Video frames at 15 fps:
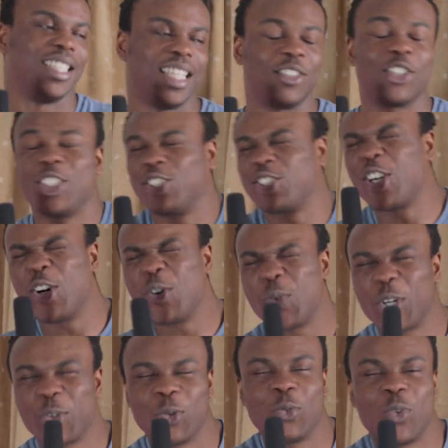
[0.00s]
I just got to
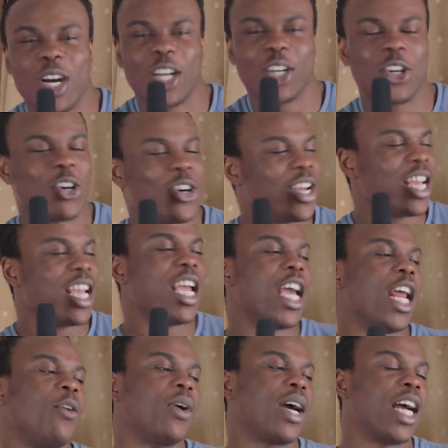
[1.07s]
work with what I got.
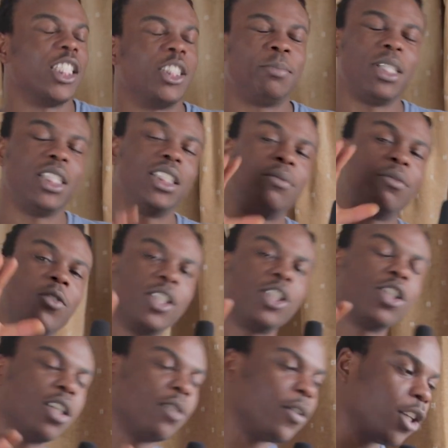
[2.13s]
Anyway, guys, please, if you
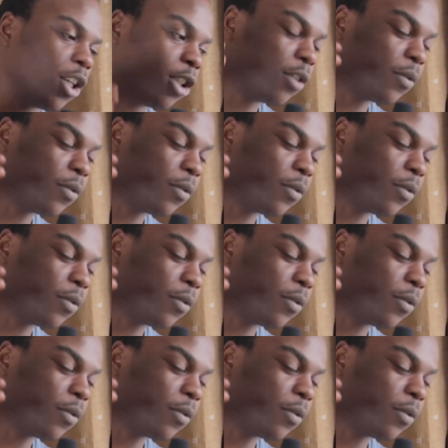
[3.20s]
enjoyed the video,